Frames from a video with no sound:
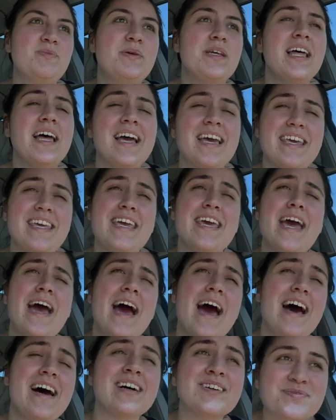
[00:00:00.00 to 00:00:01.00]
be like,
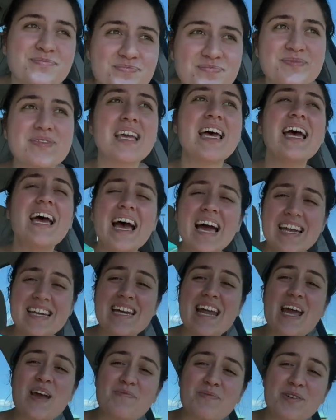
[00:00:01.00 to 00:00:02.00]
yeah, a
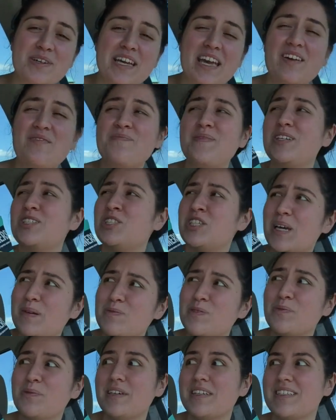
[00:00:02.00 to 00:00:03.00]
neighbor gave me
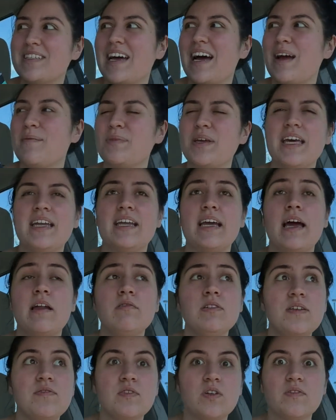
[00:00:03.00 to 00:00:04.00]
chips one time. Kidding. I
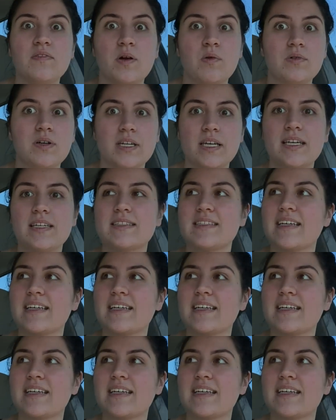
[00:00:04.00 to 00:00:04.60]
don't even know if I want kids,